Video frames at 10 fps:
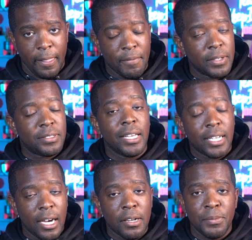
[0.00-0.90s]
First they
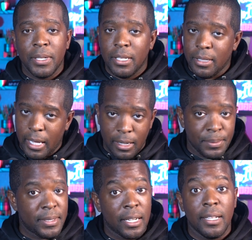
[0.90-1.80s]
cut him, and that
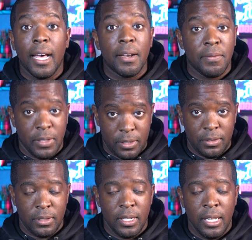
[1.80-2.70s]
upset a lot of
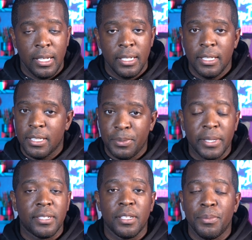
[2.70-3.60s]
us,
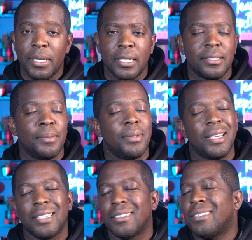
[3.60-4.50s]
especially me, because I'm
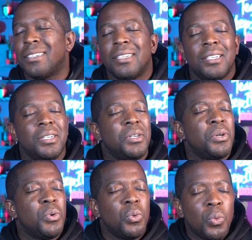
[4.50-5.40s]
like,
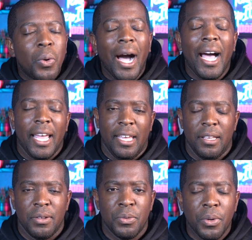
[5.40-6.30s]
why?
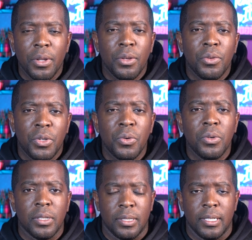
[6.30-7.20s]
What are you doing?